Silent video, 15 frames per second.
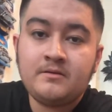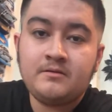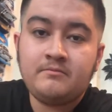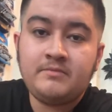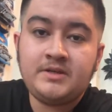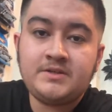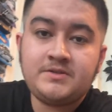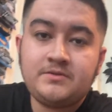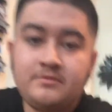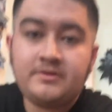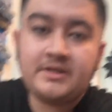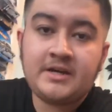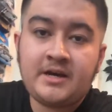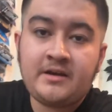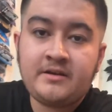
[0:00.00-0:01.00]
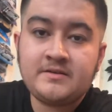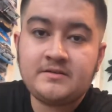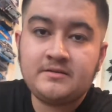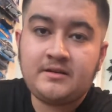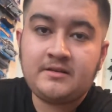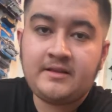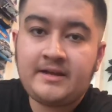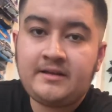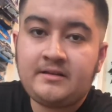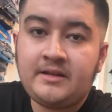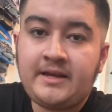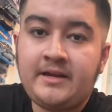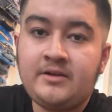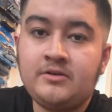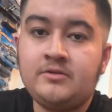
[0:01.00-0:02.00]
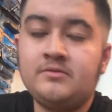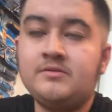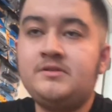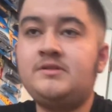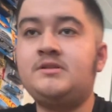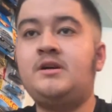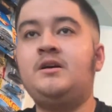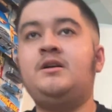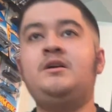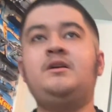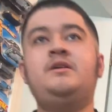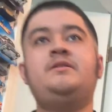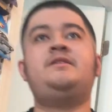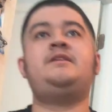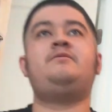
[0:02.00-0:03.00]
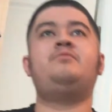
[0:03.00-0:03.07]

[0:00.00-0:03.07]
Me too. Yeah, I used to collect Legos. I think